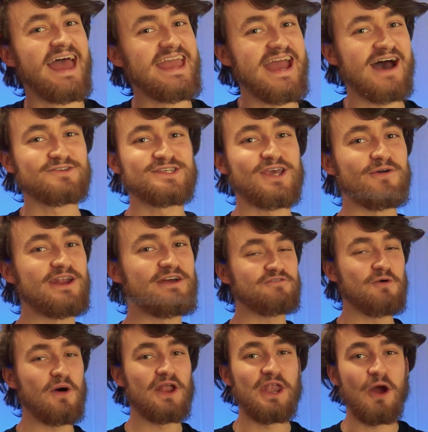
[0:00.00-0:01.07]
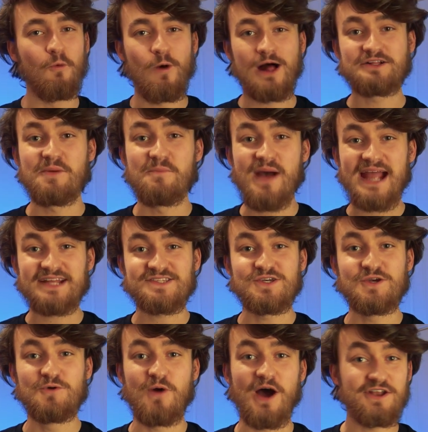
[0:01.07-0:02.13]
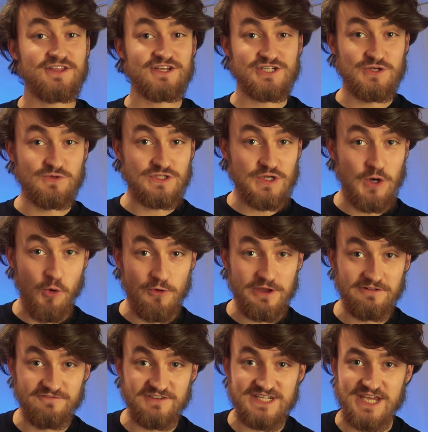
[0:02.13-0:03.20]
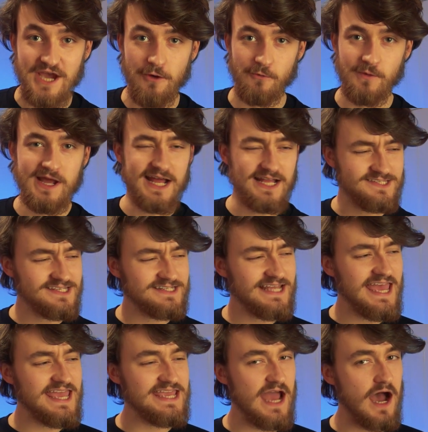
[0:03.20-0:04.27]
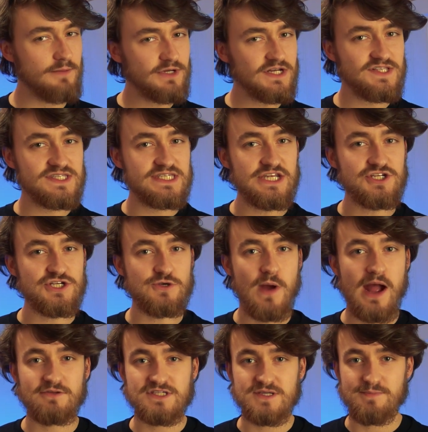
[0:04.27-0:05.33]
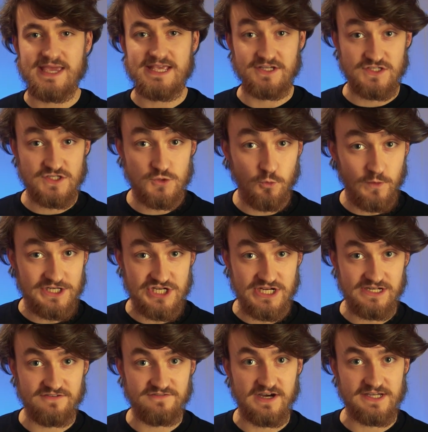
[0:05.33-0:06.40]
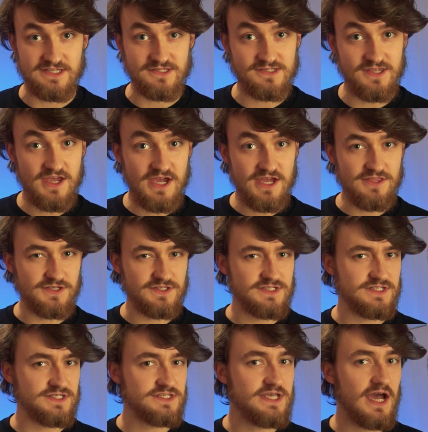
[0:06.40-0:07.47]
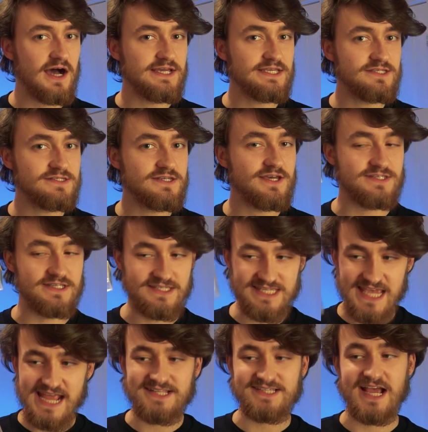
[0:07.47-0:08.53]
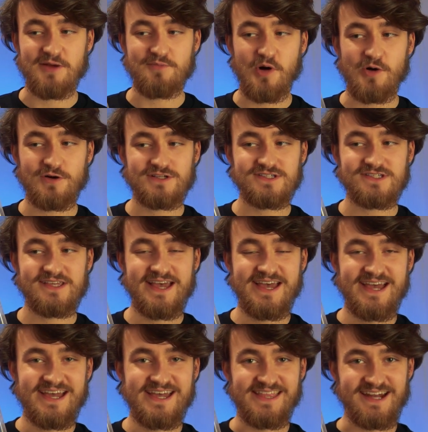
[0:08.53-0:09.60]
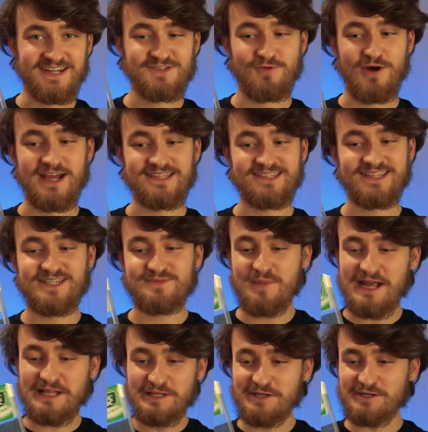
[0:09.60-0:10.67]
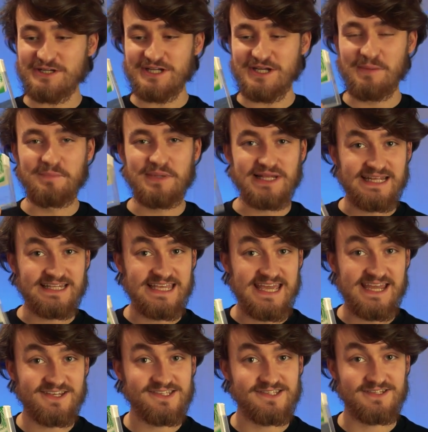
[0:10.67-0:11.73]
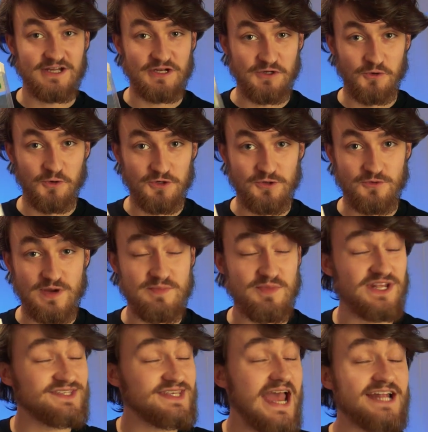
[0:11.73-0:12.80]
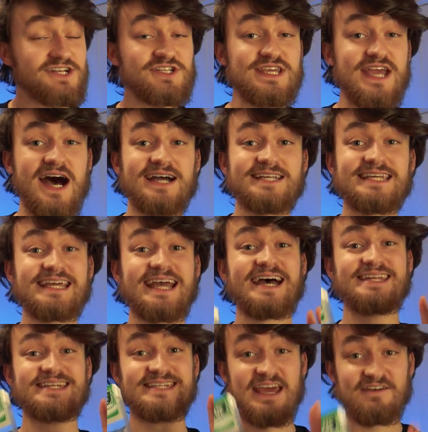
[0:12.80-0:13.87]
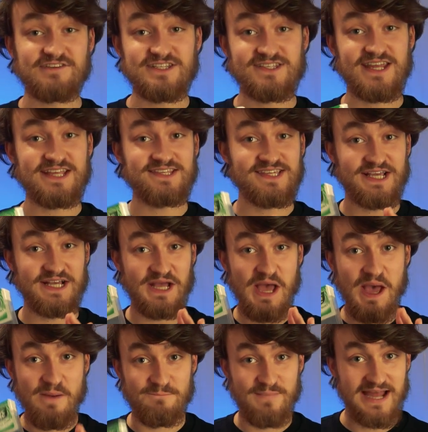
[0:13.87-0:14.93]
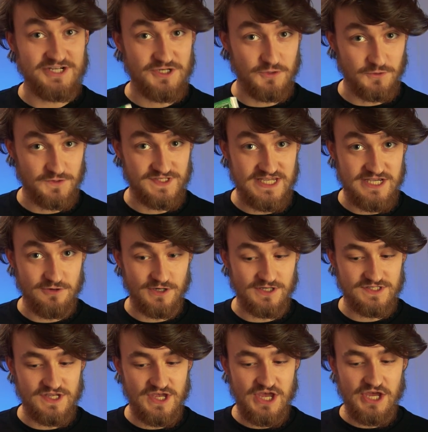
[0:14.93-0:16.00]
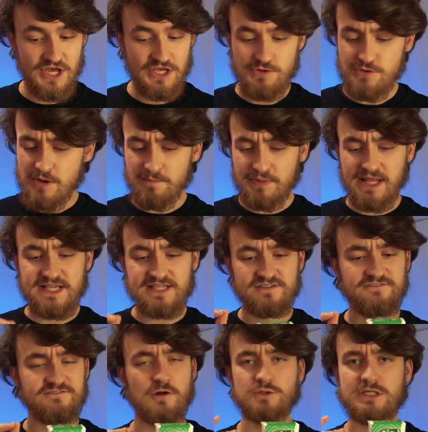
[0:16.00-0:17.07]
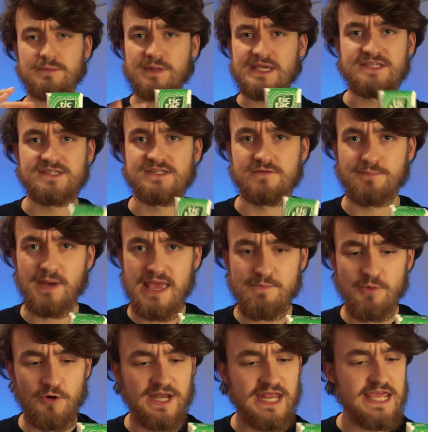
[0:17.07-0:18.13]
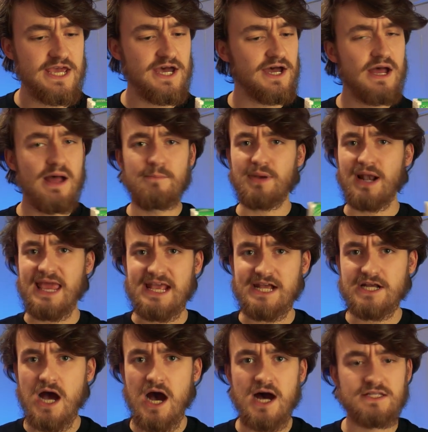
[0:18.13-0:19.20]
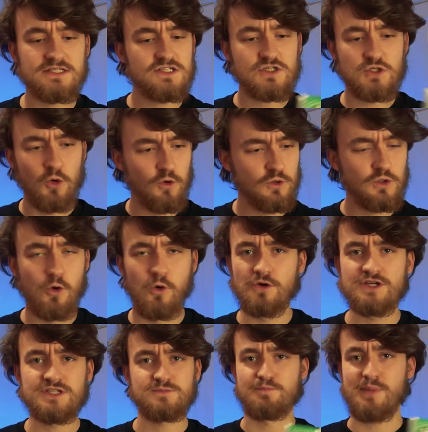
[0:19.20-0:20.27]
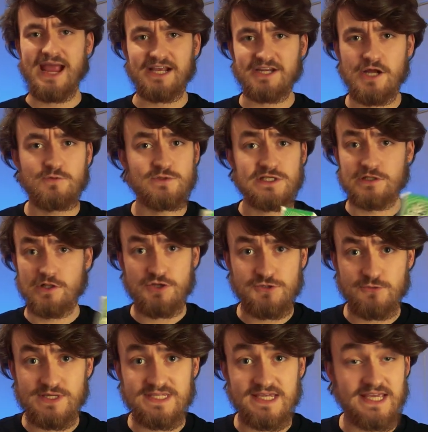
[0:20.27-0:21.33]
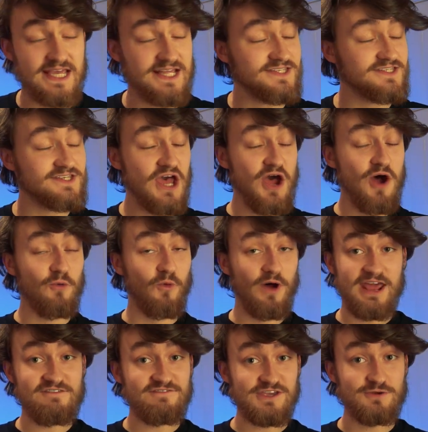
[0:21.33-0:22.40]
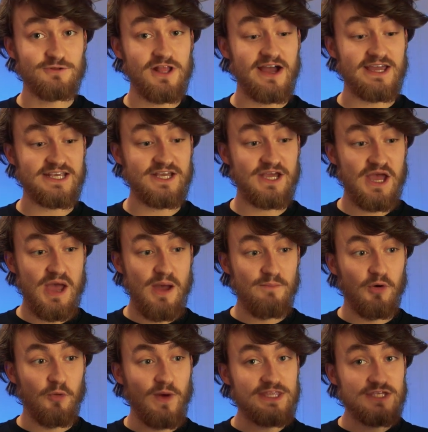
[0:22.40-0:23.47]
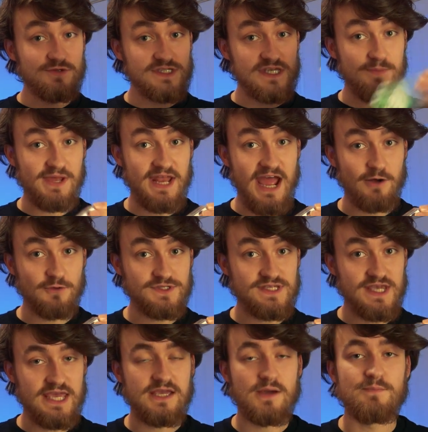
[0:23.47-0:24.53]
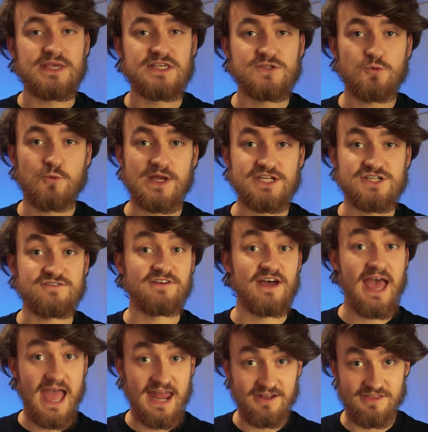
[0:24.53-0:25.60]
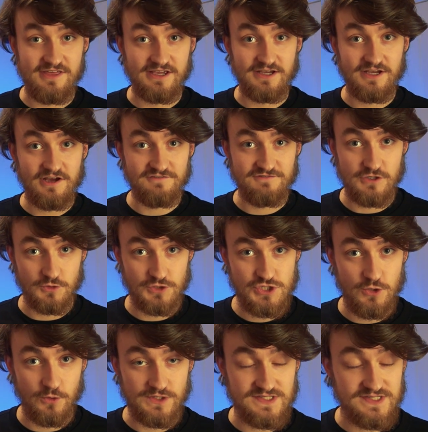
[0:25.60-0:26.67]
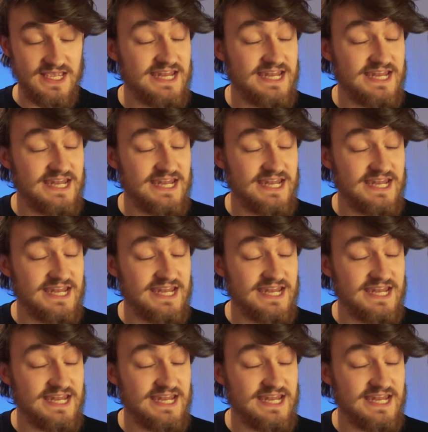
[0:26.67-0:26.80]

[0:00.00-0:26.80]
Hey, how's it going everyone? Welcome back to another tutorial video. And today I'm gonna teach you how to make a switching device that's disguised as a Tic Tac box. That is right, this might look completely innocent and ordinary, but it's actually hiding a devastating magical secret. You can place folded pieces of paper in here, playing cards, torn corners, banknotes, lottery tickets, whatever you like, but when you tip it out, it can be switched for anything of your choice.